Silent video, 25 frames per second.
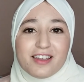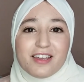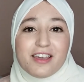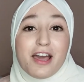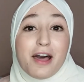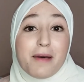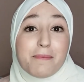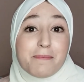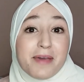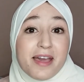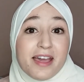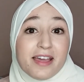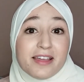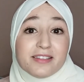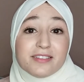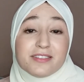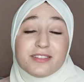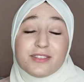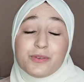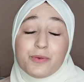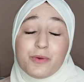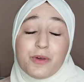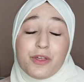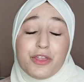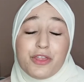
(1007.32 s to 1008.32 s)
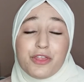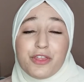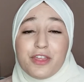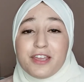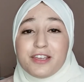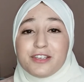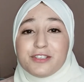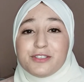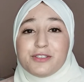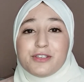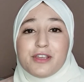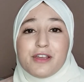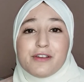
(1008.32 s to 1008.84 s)
comment with
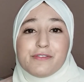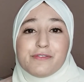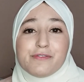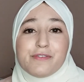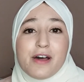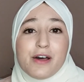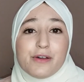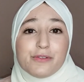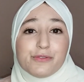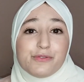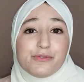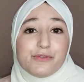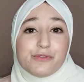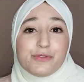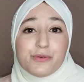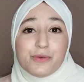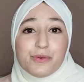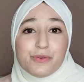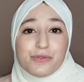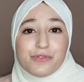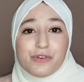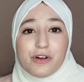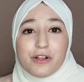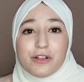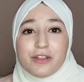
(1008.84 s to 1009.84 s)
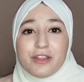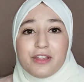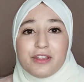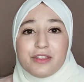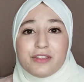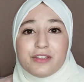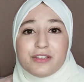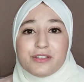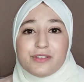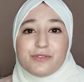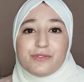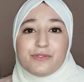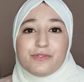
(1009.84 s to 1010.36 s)
things you have found fruitful in
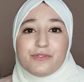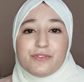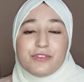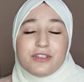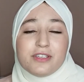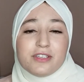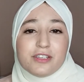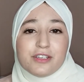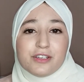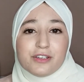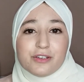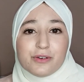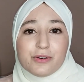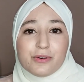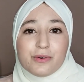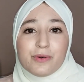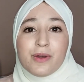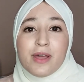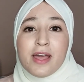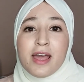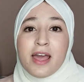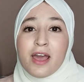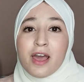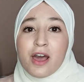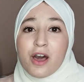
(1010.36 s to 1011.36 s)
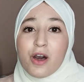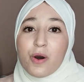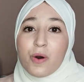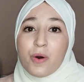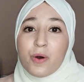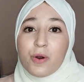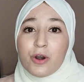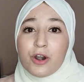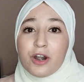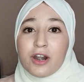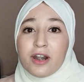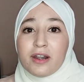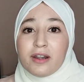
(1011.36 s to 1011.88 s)
this video,
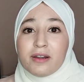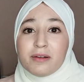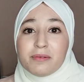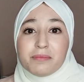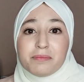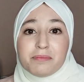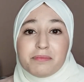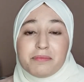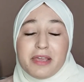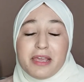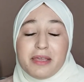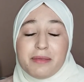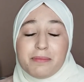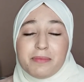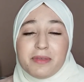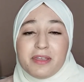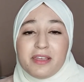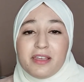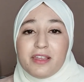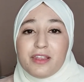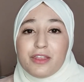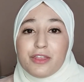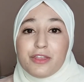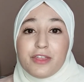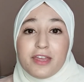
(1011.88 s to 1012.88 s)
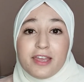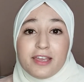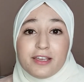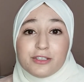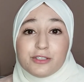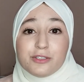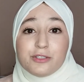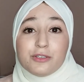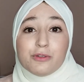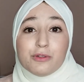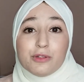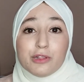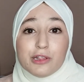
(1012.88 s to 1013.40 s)
or maybe
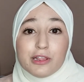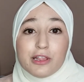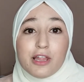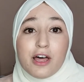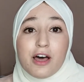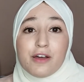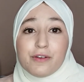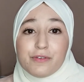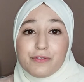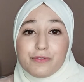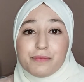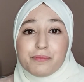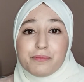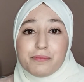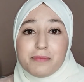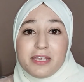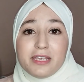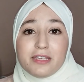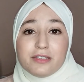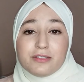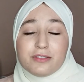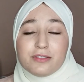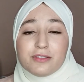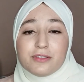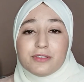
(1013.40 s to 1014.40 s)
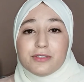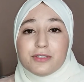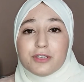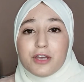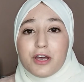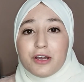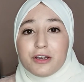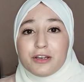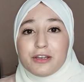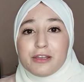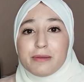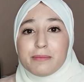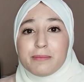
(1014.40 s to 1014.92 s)
things you'd love me to
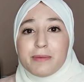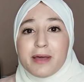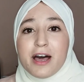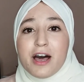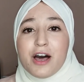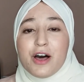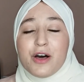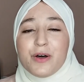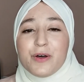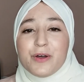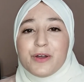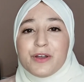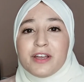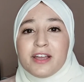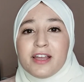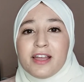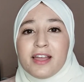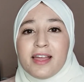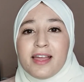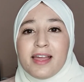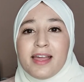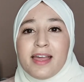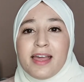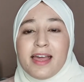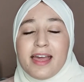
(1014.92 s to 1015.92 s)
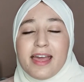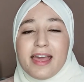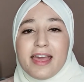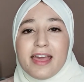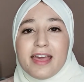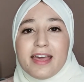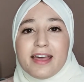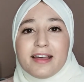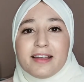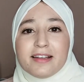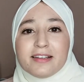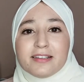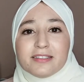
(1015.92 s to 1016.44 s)
talk about.
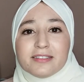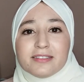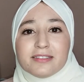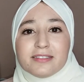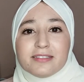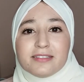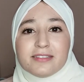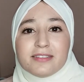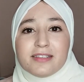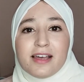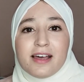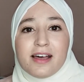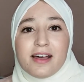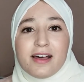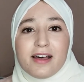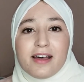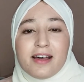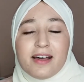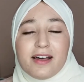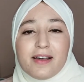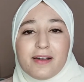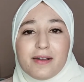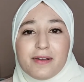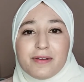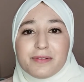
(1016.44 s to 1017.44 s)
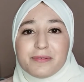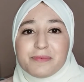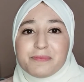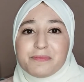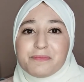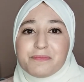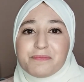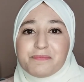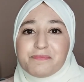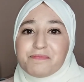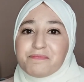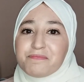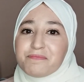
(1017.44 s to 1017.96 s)
And
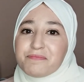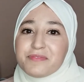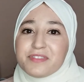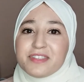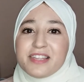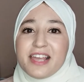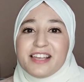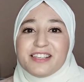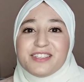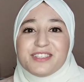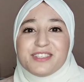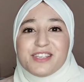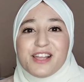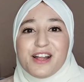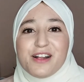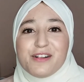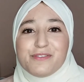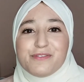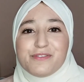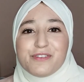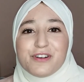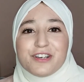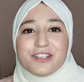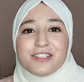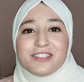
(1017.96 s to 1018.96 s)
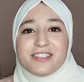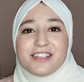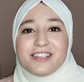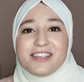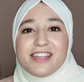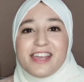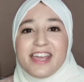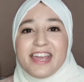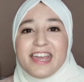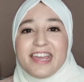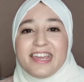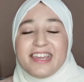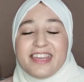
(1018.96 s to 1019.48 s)
that's all for
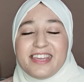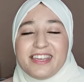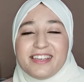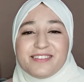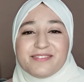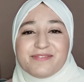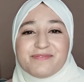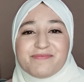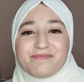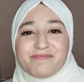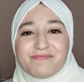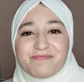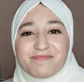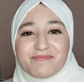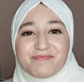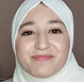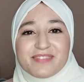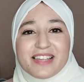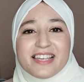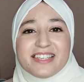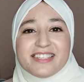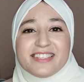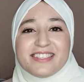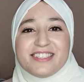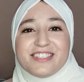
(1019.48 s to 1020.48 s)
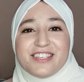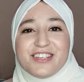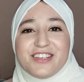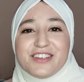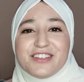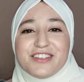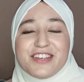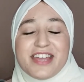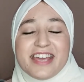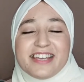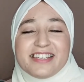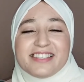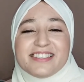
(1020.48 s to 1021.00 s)
today. See
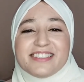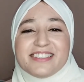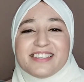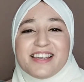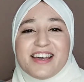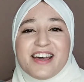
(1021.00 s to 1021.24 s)
you next